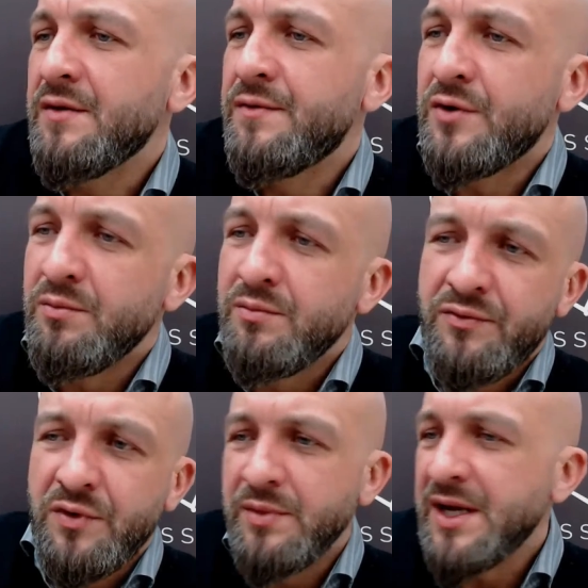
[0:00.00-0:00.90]

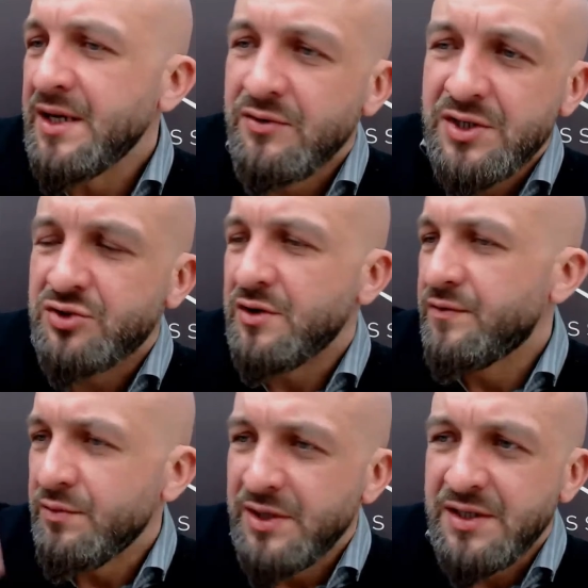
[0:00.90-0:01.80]
from any restaurant,
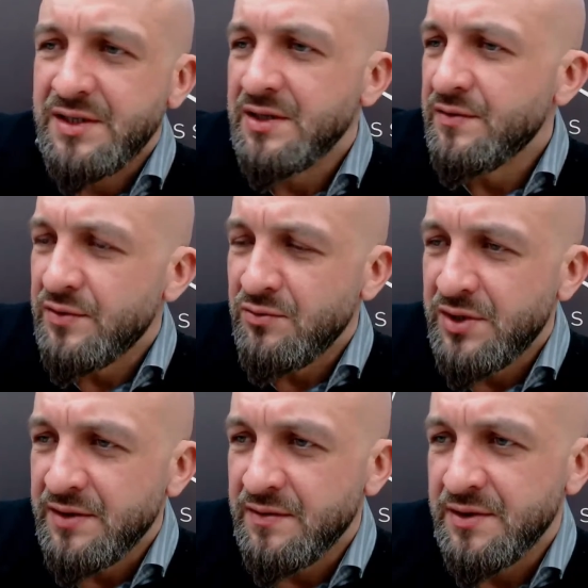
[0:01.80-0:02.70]
from any deal, from
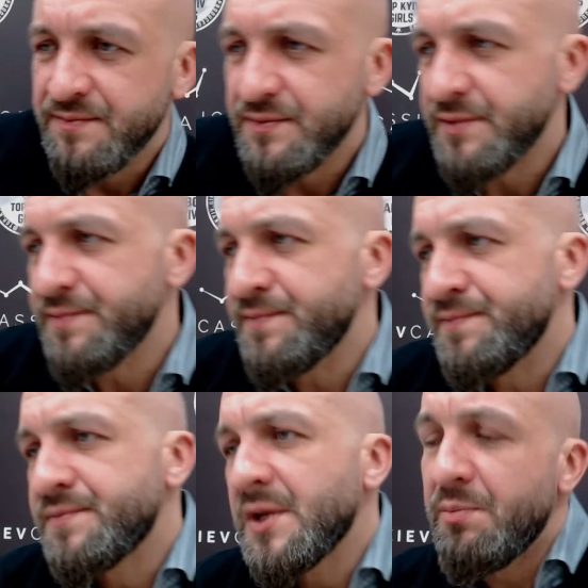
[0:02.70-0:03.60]
whatever.
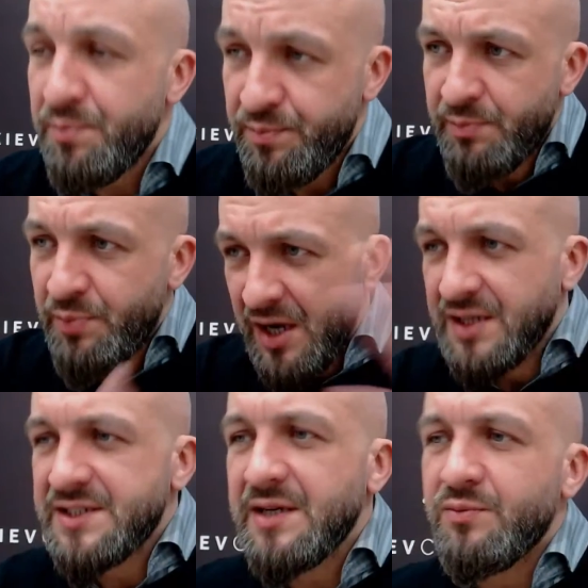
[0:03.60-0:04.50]
It
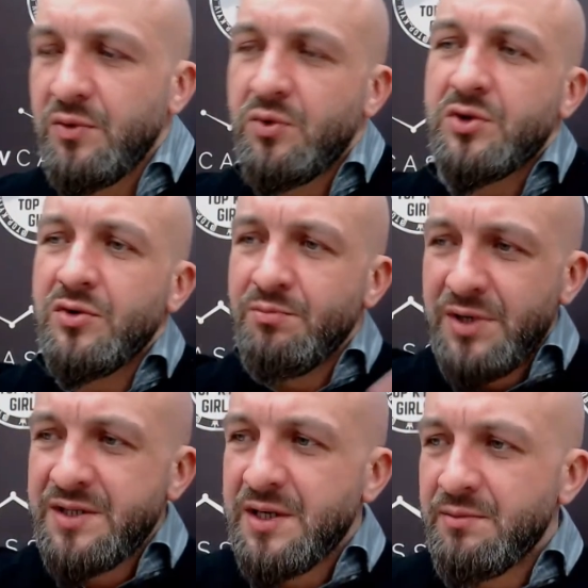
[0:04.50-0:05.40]
piles up. We work on
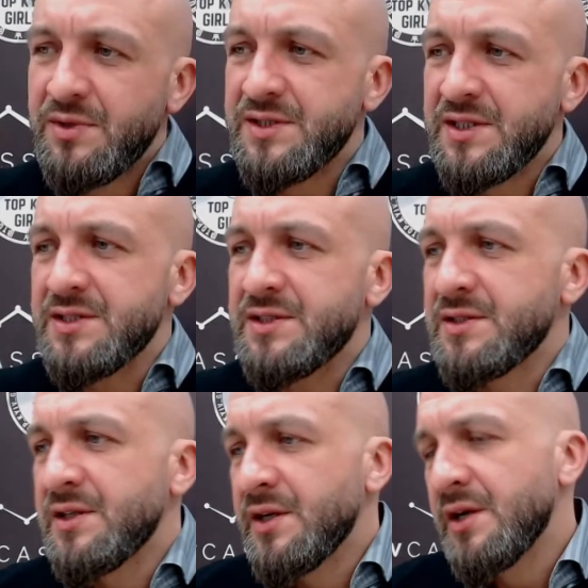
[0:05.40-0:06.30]
big numbers, yes.
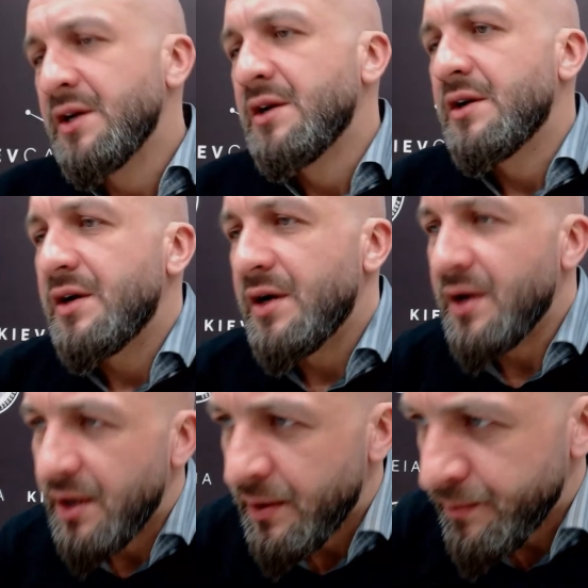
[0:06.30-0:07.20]

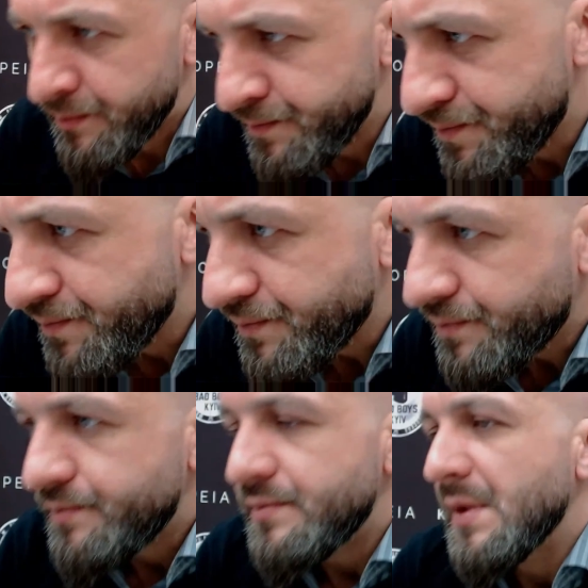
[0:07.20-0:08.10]
Um,
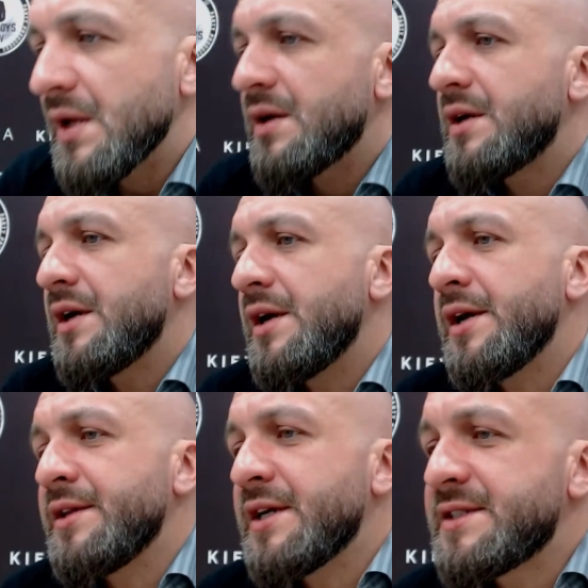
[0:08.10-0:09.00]

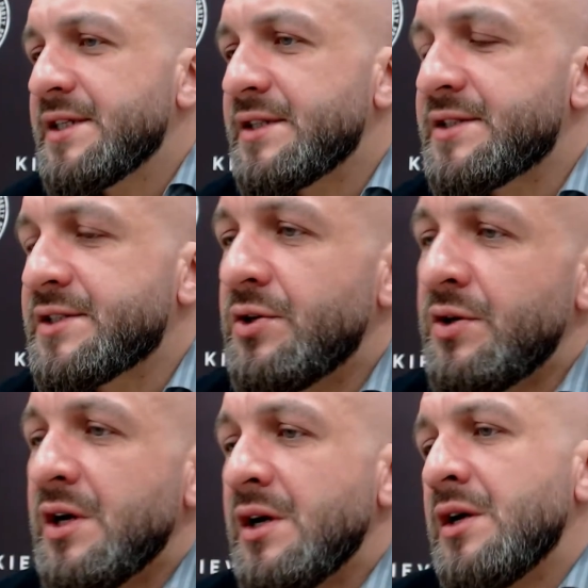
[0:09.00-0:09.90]
and that's it.
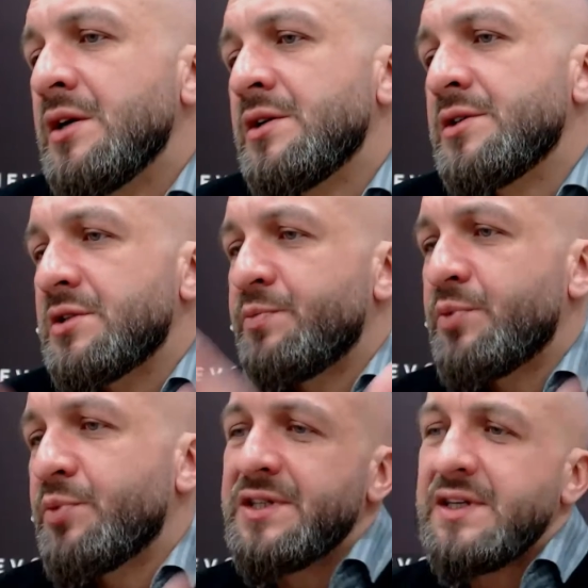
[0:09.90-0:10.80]
So the
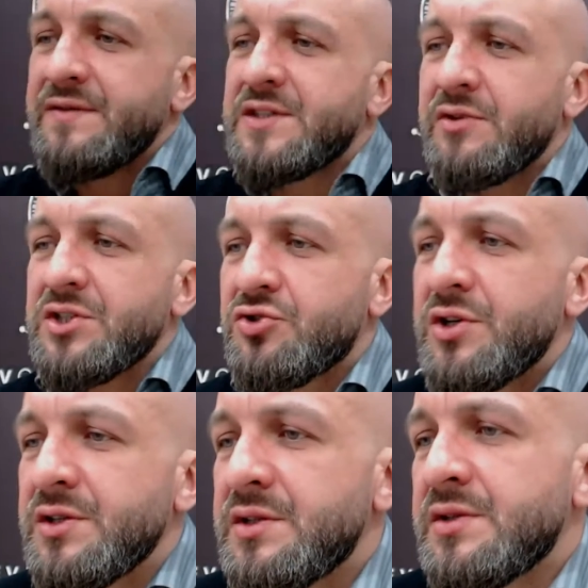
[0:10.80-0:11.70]
person leaves the
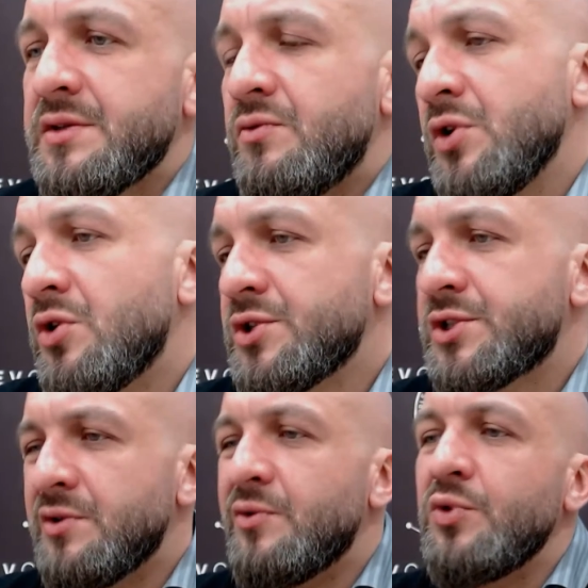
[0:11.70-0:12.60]
restaurant. We
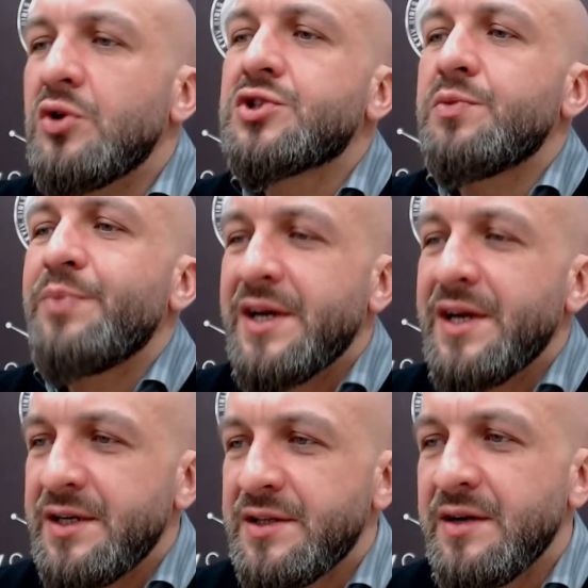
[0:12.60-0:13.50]
also pay
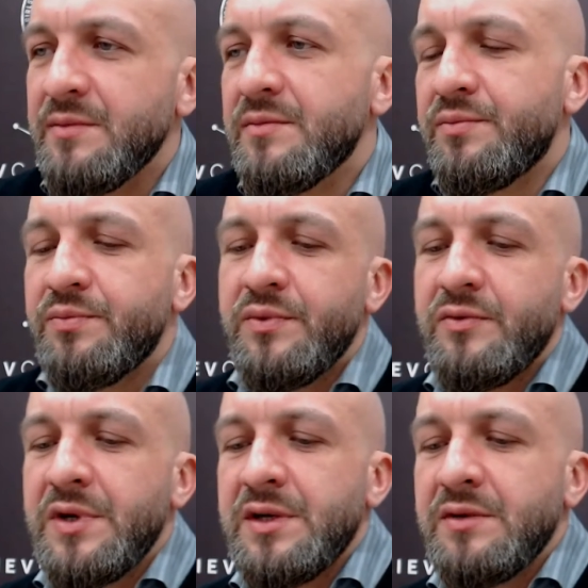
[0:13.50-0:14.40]
ahead of time.
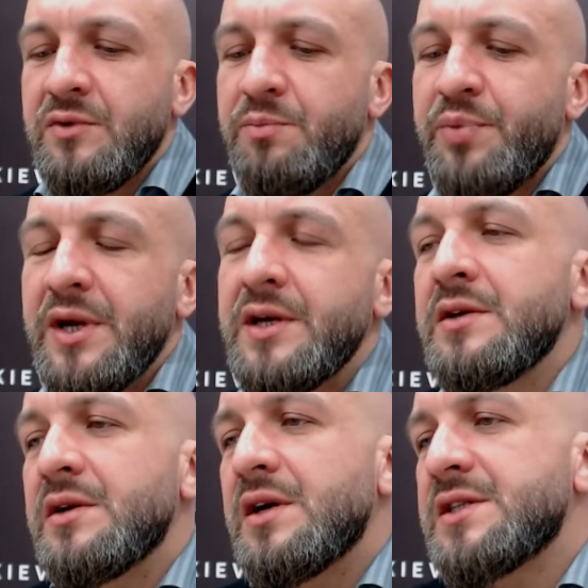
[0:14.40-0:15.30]
We
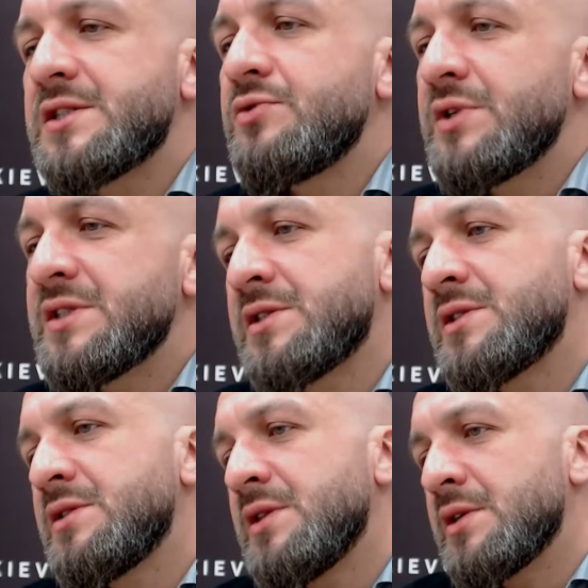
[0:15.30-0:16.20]
pay as soon
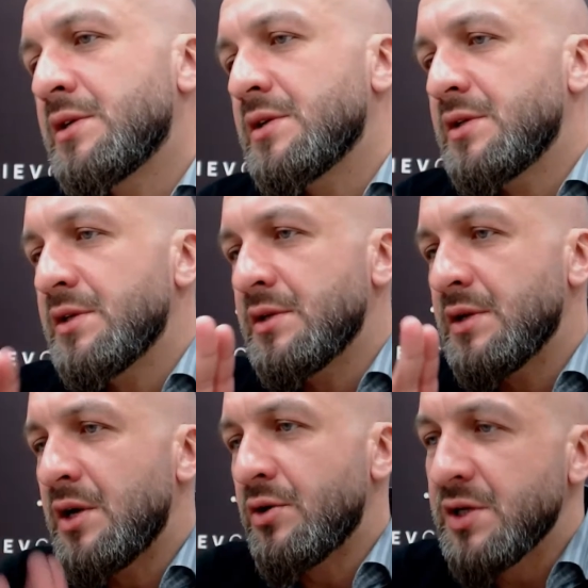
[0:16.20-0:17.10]
as
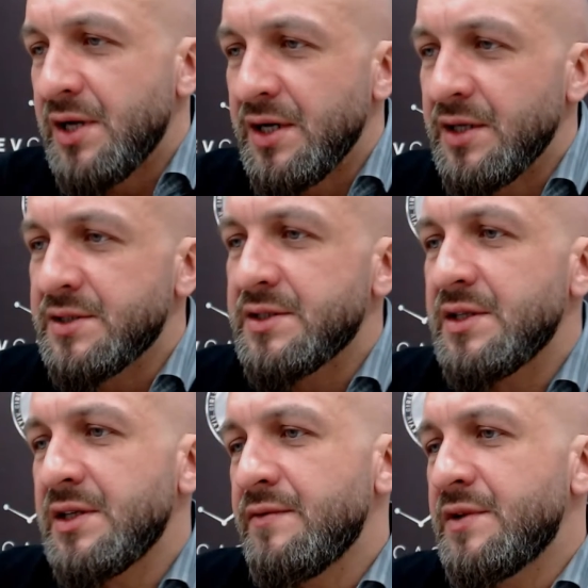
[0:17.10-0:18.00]
the our clients
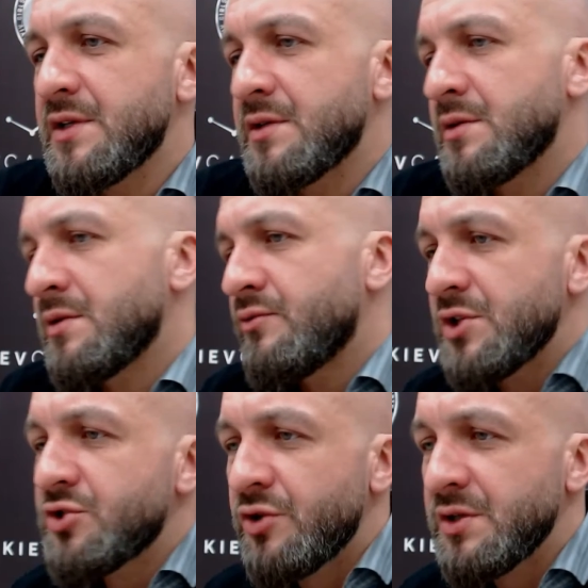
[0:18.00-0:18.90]
leave the
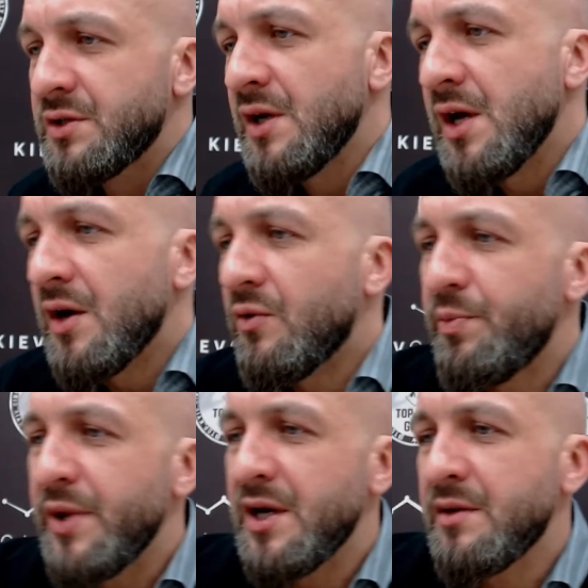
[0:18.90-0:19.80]
restaurant. We
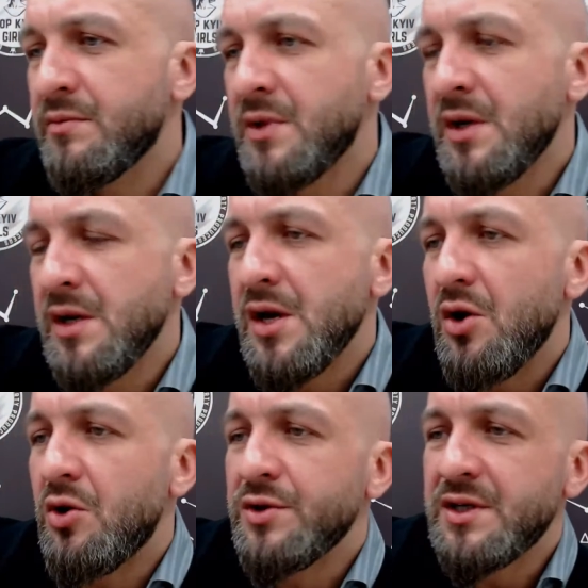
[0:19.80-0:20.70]
pay them
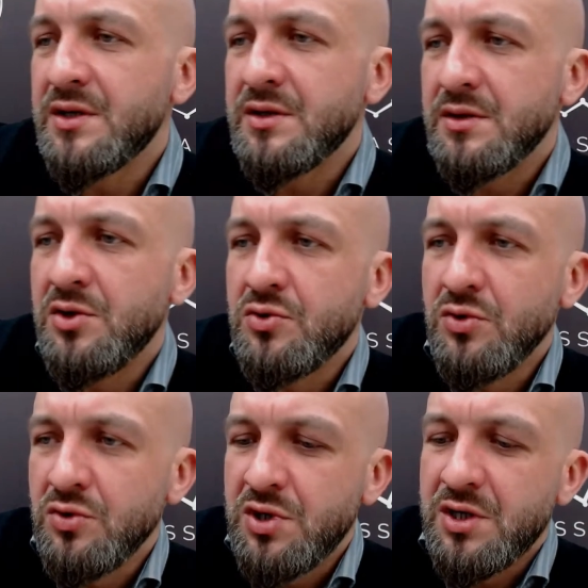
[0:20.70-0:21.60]
on their
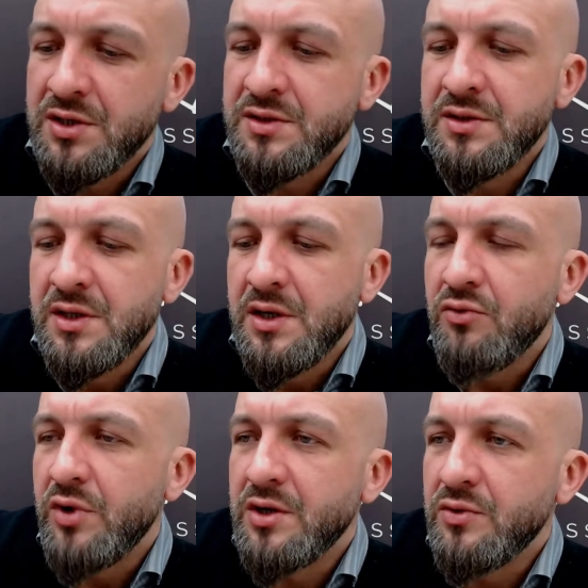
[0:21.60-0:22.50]
local card
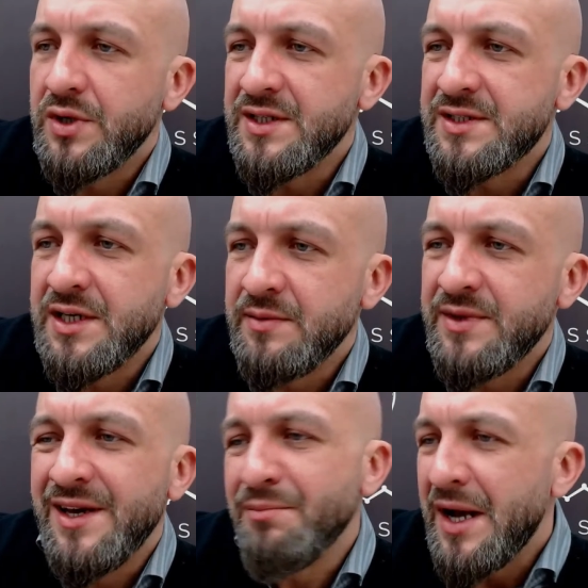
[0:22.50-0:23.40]
right away, the same
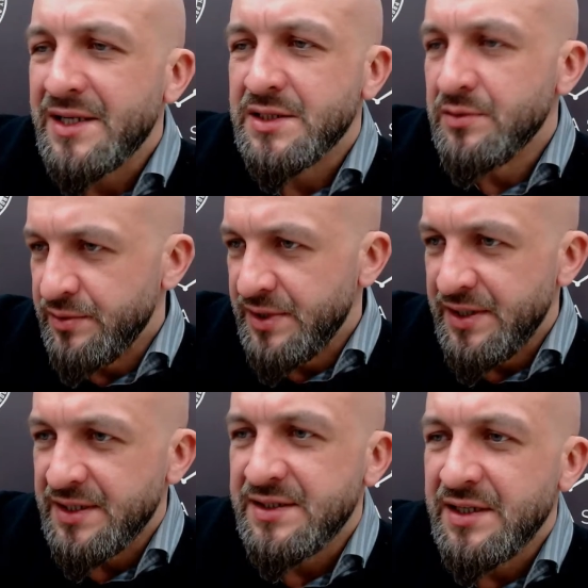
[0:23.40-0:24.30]
day, maximum the
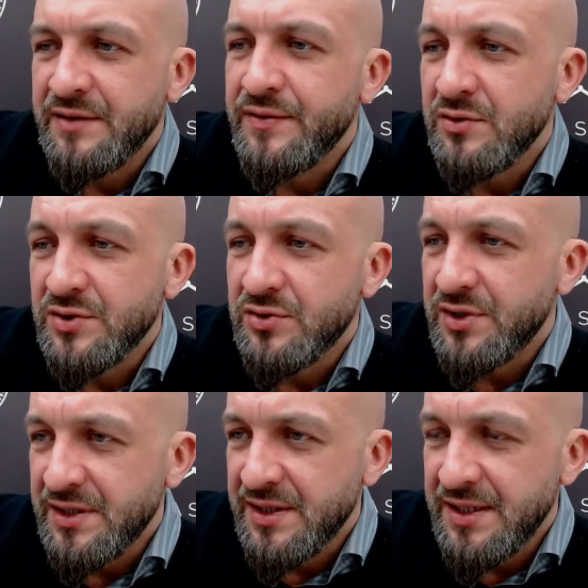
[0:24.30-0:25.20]
next day if it was
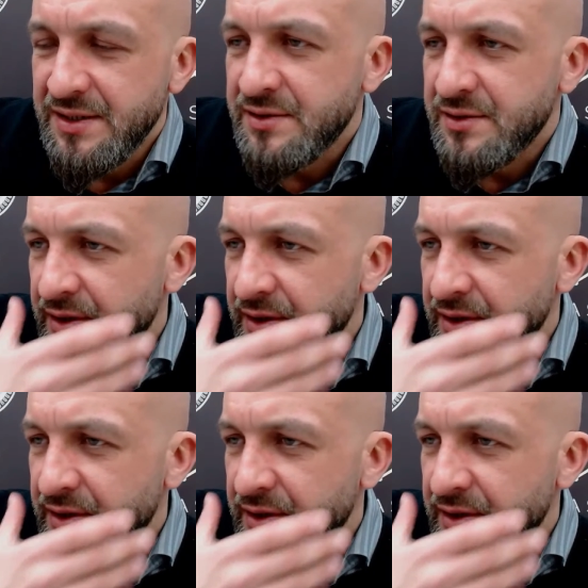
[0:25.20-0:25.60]
already late.